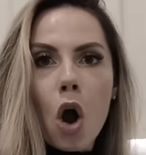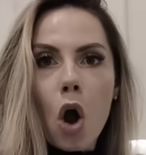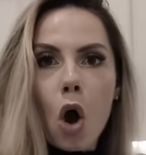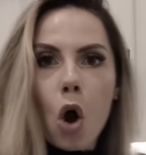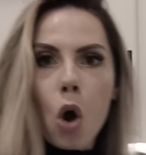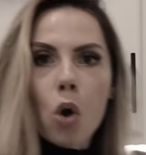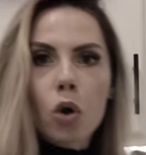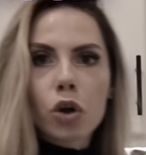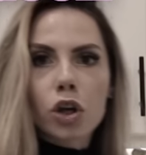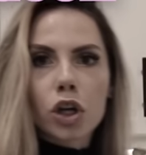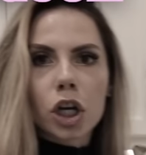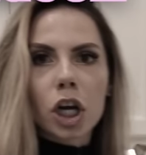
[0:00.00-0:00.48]

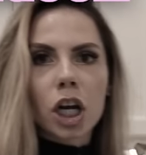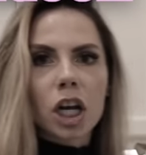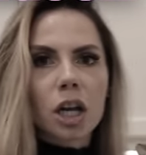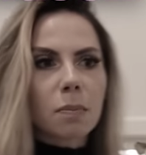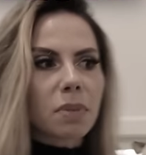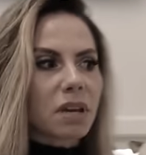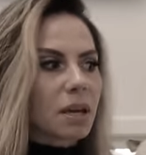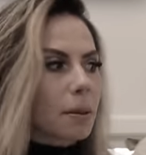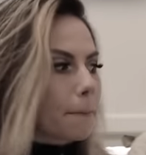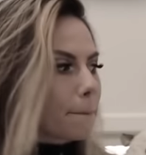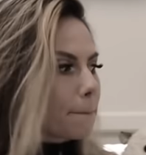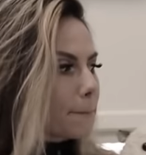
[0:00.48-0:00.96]
Oh, you're gonna
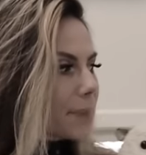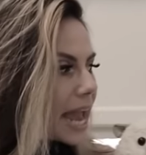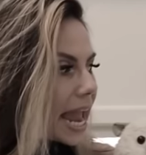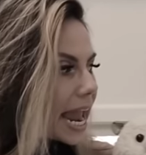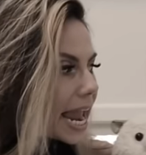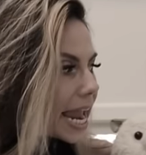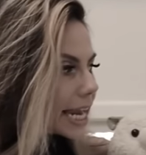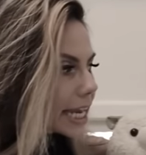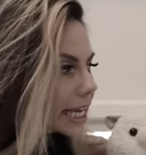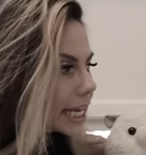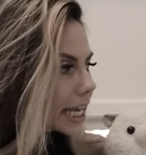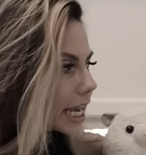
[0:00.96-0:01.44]
be
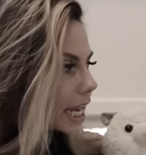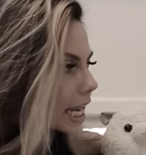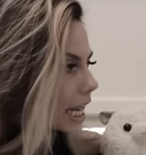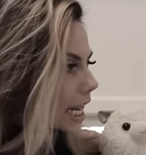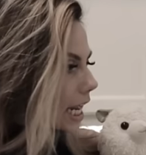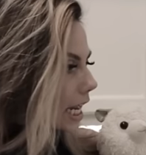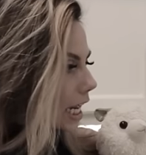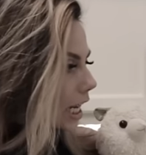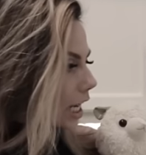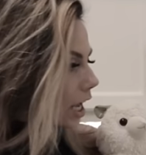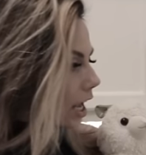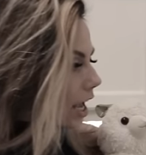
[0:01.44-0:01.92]

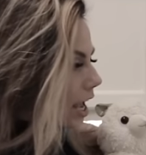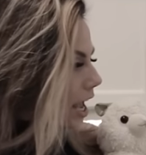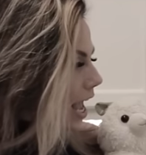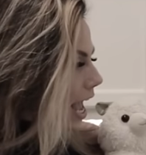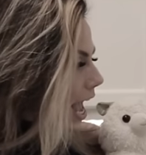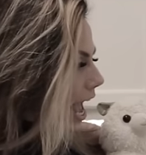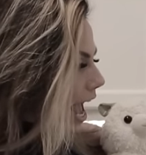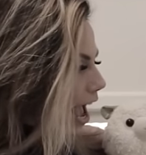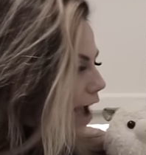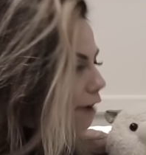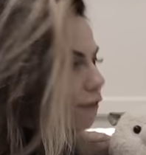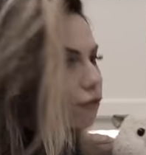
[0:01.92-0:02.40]
baking.
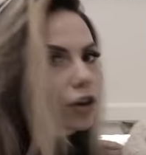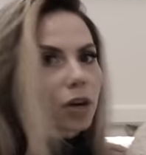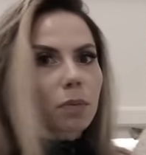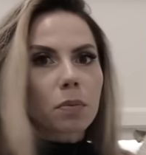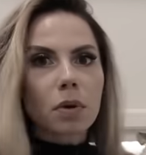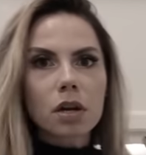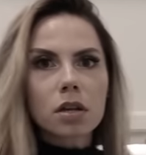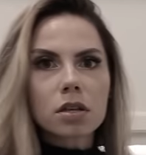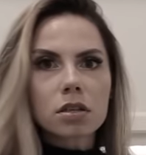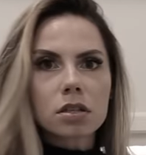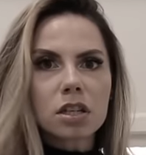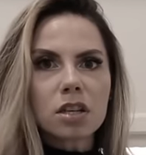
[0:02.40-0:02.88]

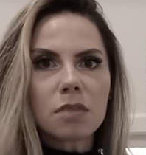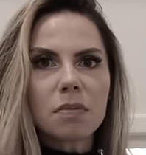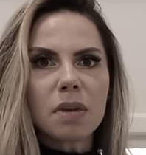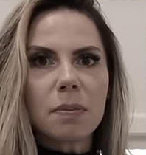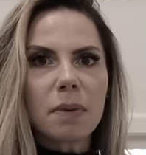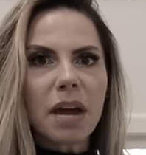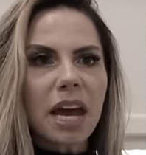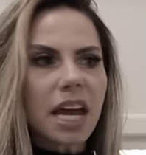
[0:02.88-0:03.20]
Everybody's gonna be